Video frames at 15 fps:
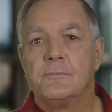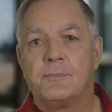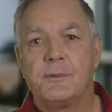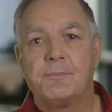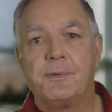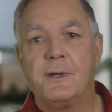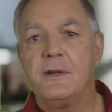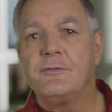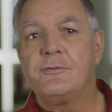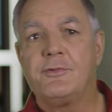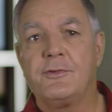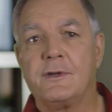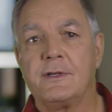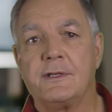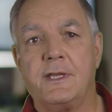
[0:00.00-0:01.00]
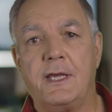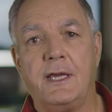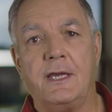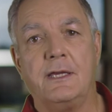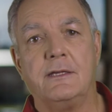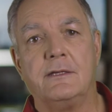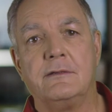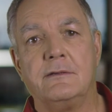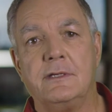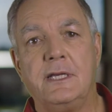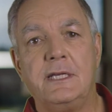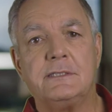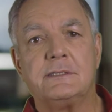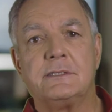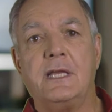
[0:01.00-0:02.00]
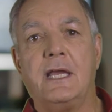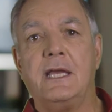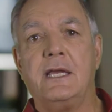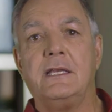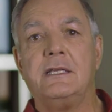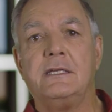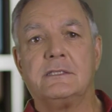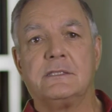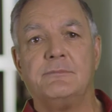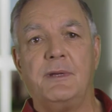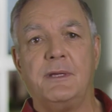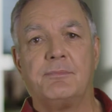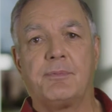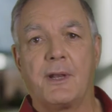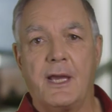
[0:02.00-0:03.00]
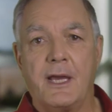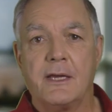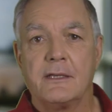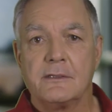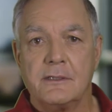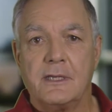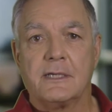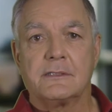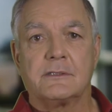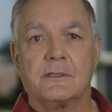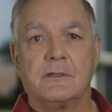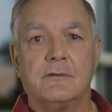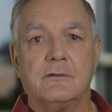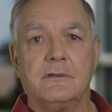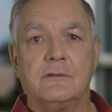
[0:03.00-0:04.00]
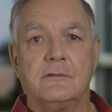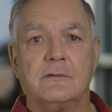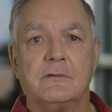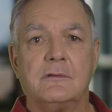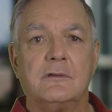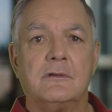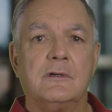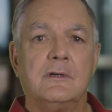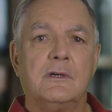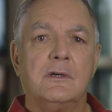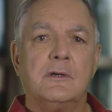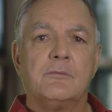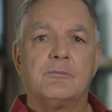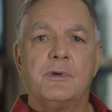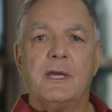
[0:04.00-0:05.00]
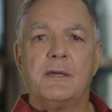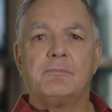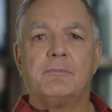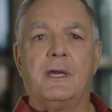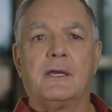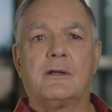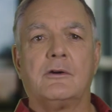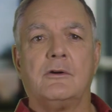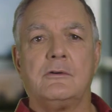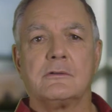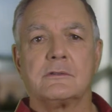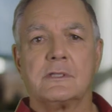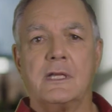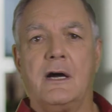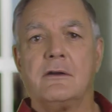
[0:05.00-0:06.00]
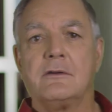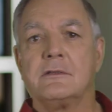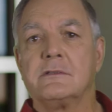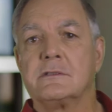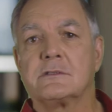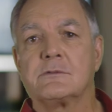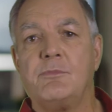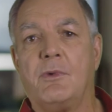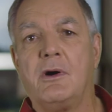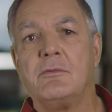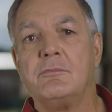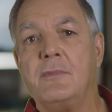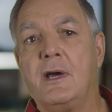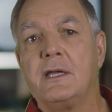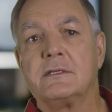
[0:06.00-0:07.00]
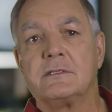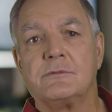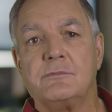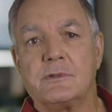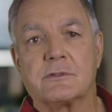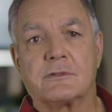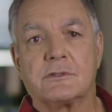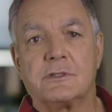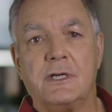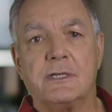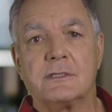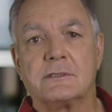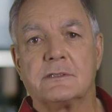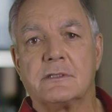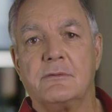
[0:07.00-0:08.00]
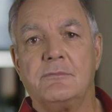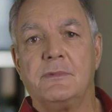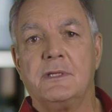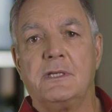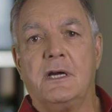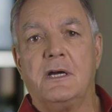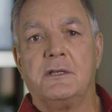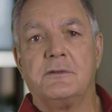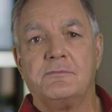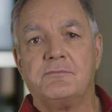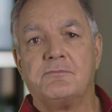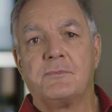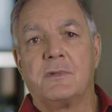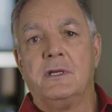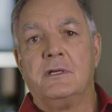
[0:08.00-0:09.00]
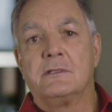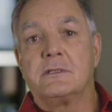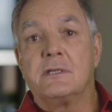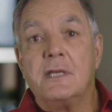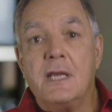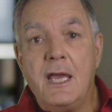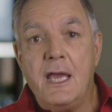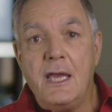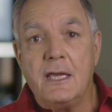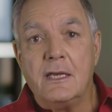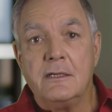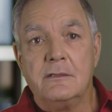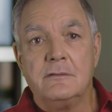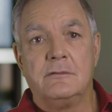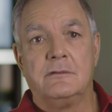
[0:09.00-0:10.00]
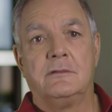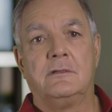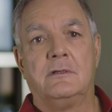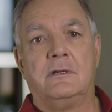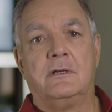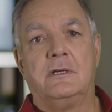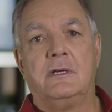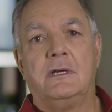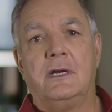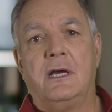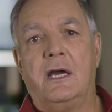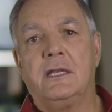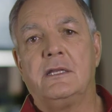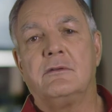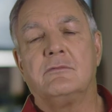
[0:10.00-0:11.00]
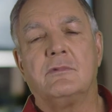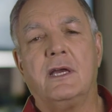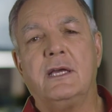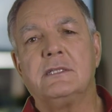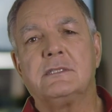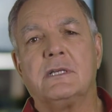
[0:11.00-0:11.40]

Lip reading: Preparing for the day, each day needs to be planned and executed. Break big goals down into small manageable chunks that can be done today, and it ends